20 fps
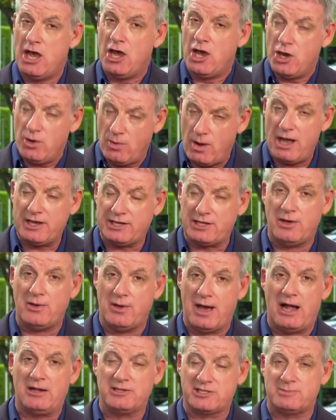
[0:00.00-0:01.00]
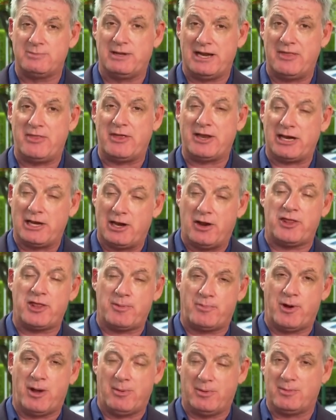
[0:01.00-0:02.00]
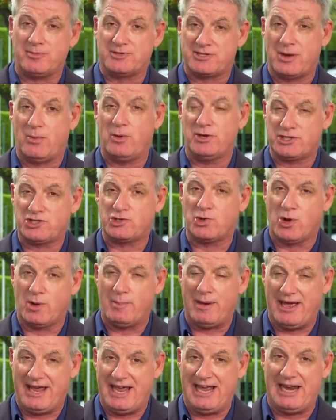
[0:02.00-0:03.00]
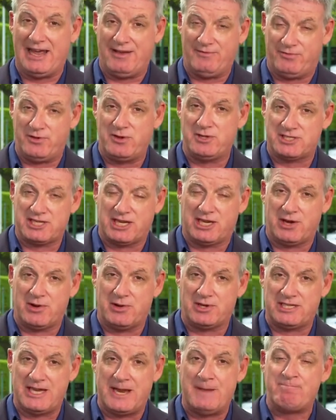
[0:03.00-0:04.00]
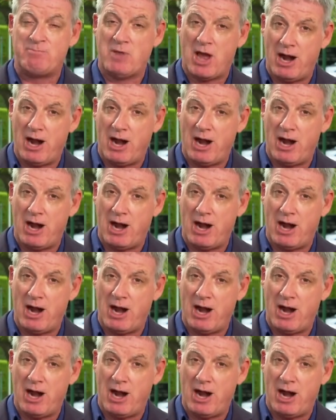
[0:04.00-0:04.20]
who argue ultimately that a lot of the problems they want to talk about here, like food security,